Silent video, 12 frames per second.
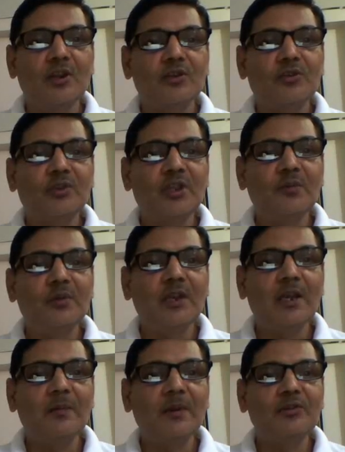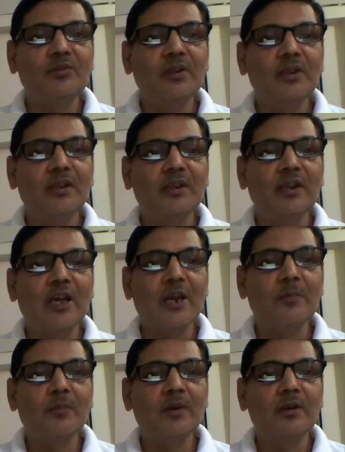So they will have actually
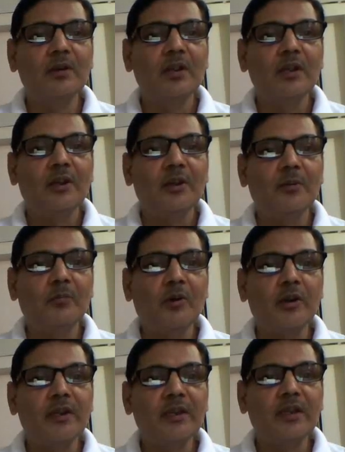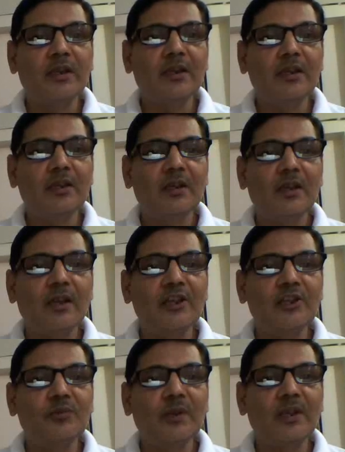normal body color
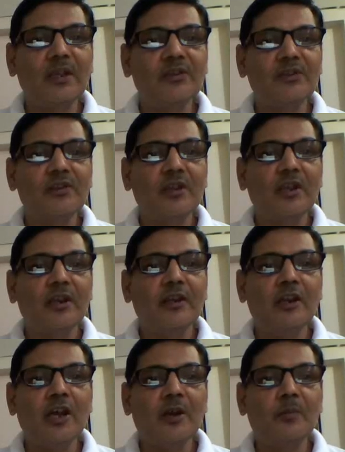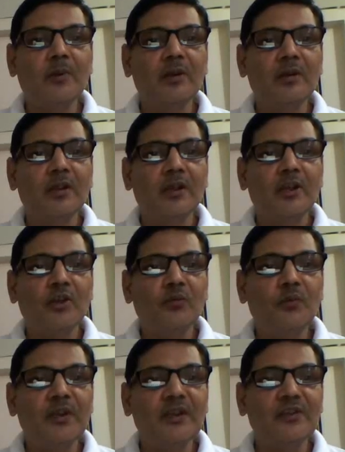as well as normal
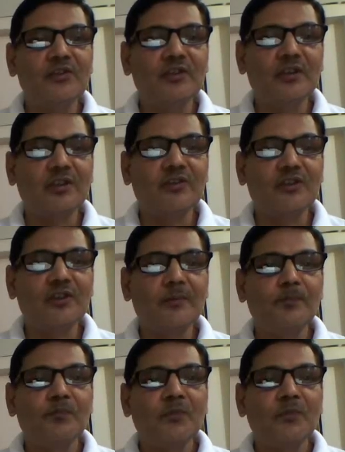wing structure.